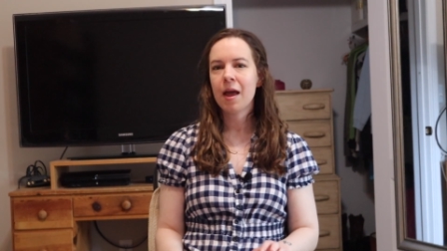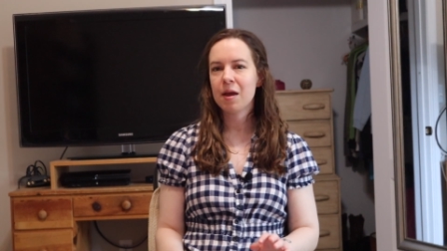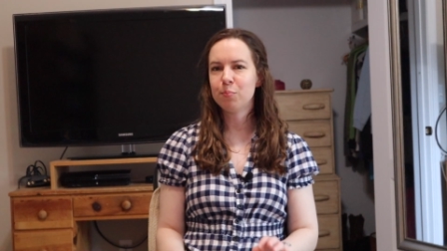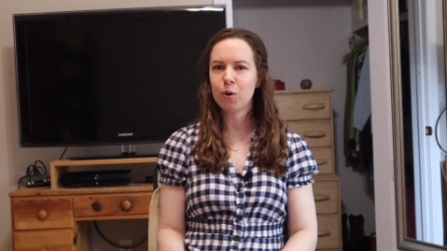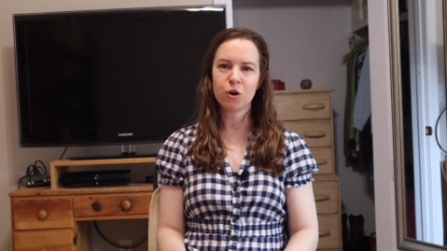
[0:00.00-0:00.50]

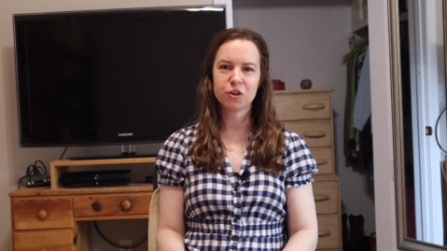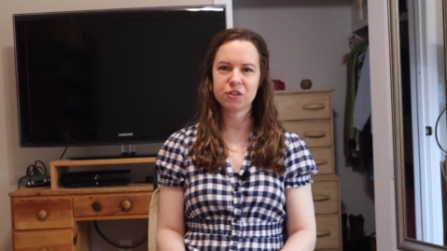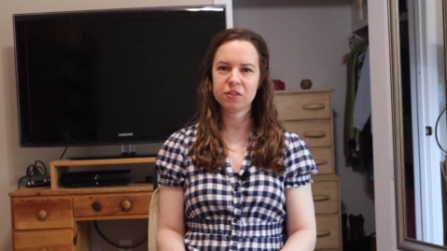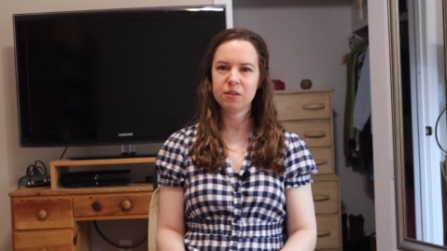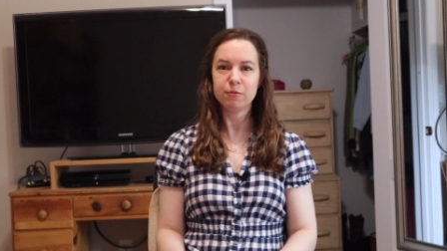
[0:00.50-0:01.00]
and
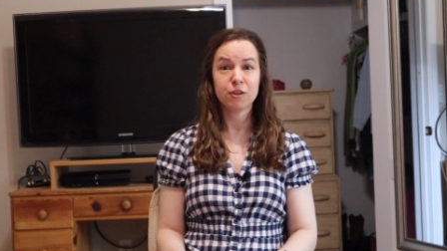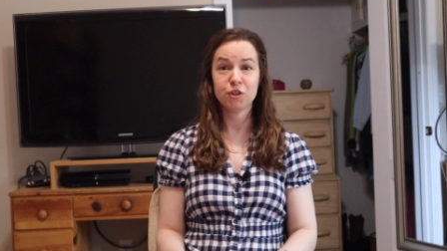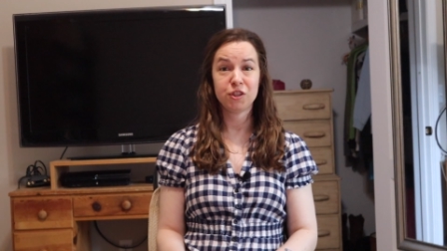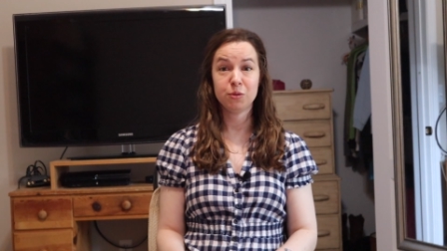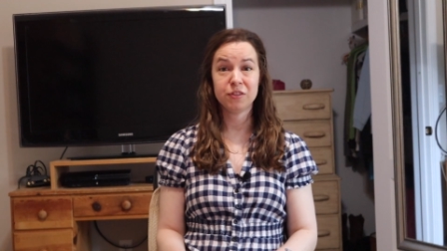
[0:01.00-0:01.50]
partially
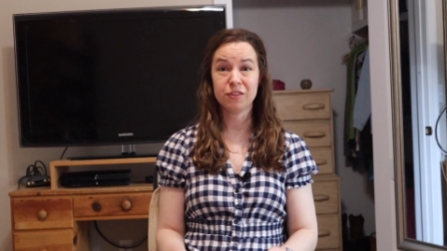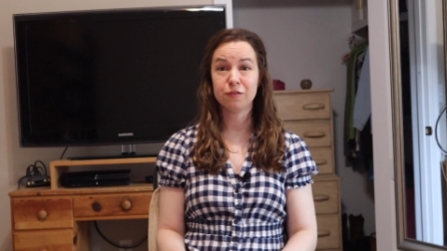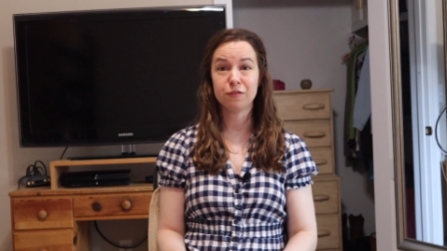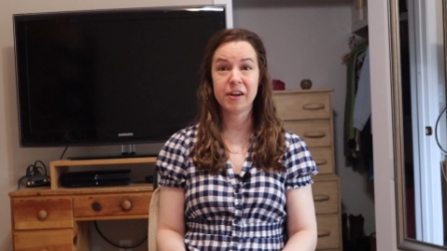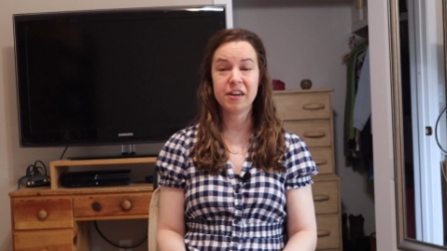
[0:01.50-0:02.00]
because she was
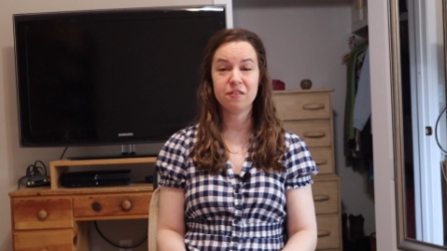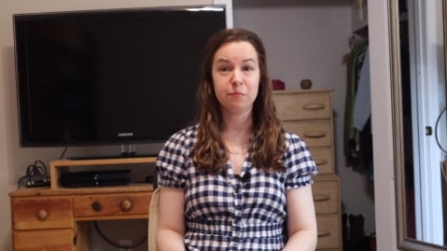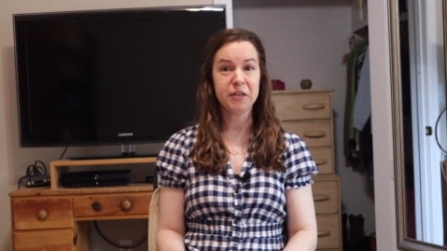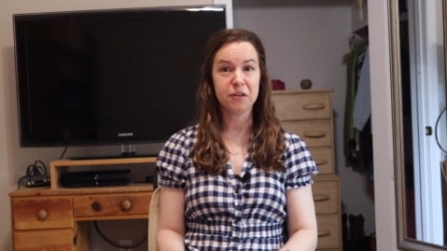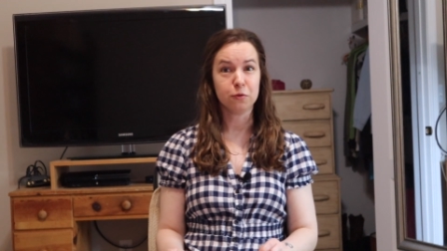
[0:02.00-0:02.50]
afraid
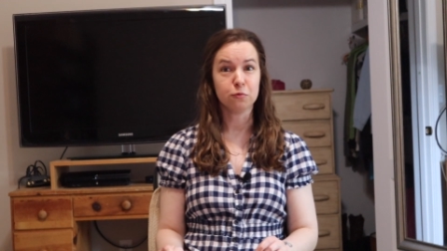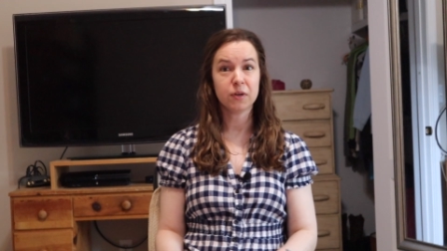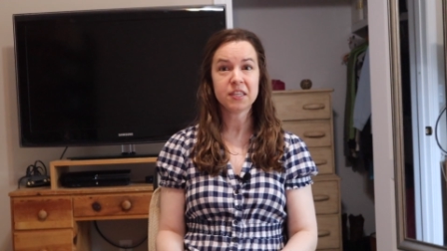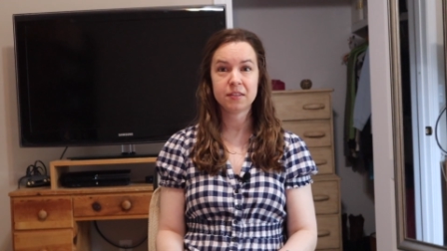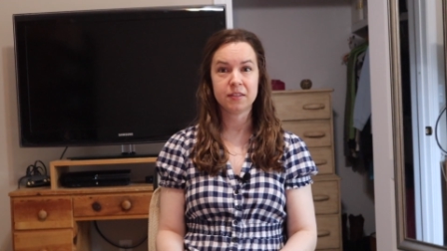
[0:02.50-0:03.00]
of being
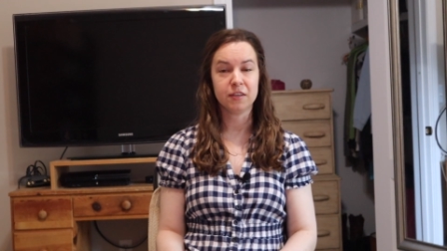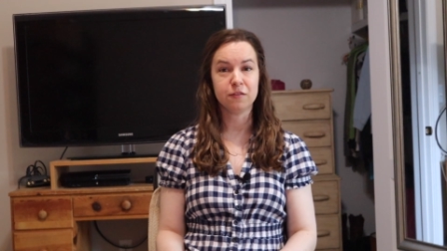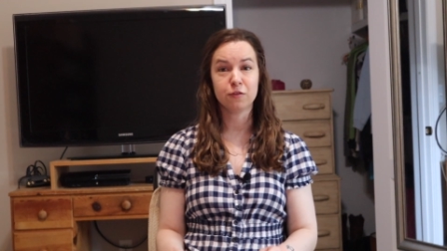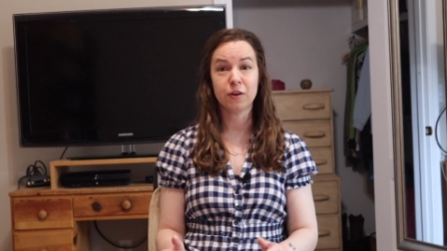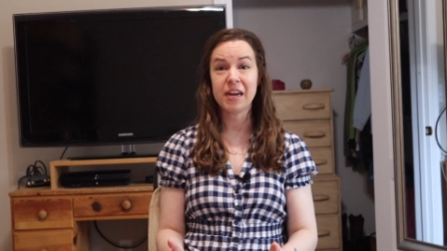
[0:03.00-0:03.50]
arrested
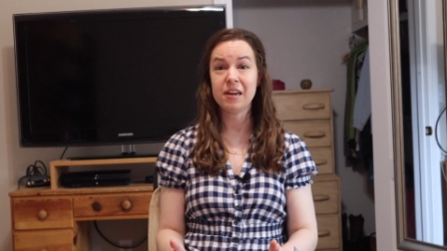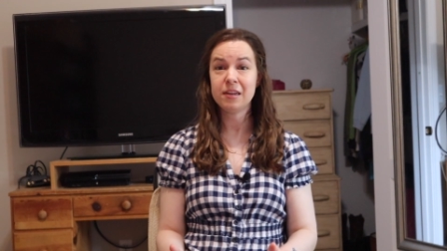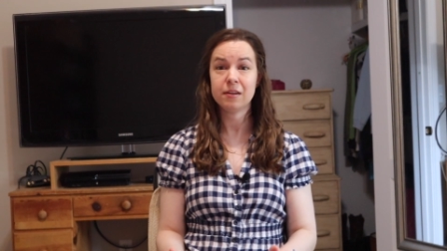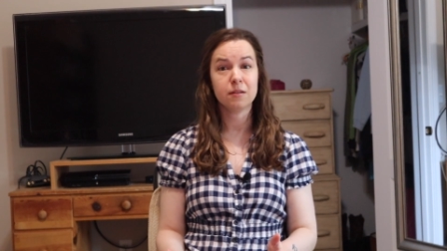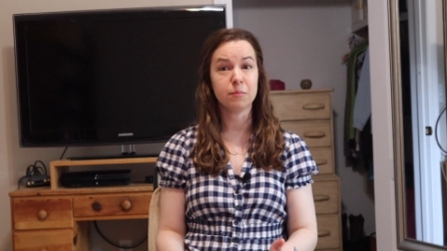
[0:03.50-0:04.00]
for
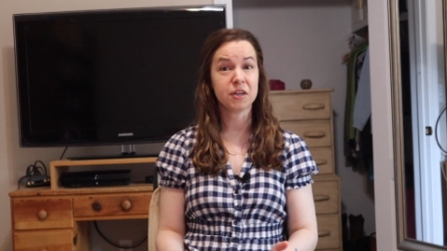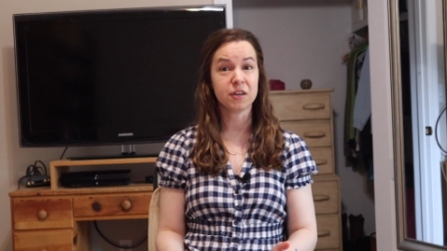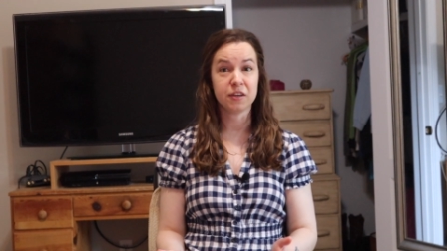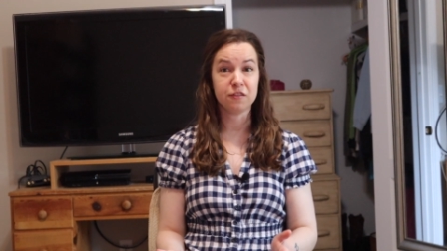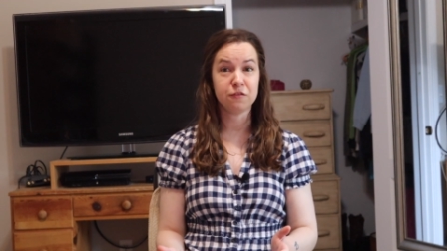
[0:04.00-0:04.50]
aiding an
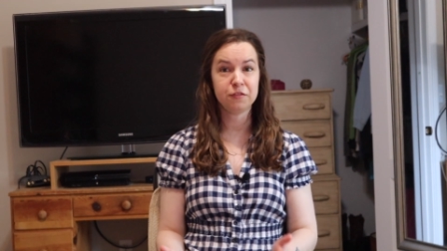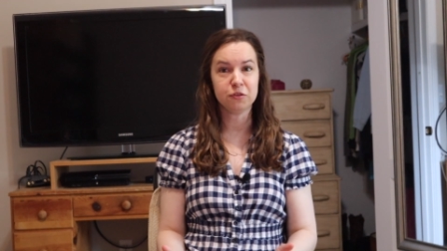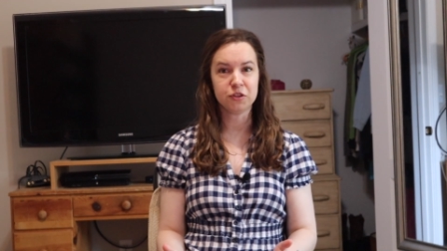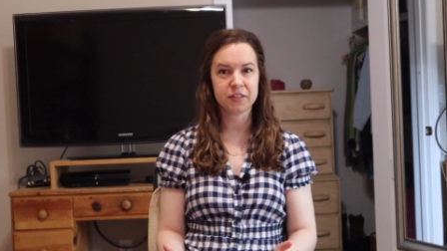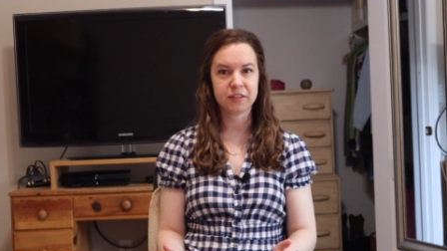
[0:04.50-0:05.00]
American
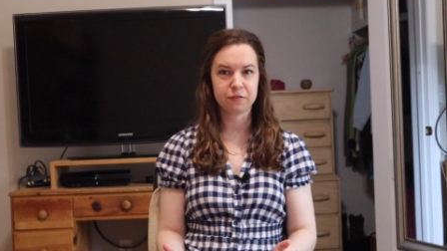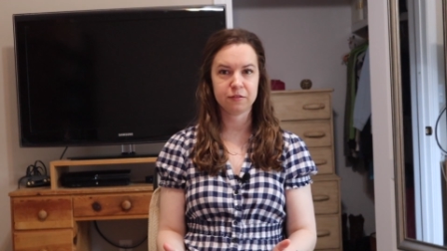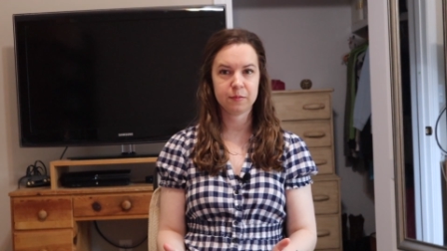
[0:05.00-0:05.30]
fugitive.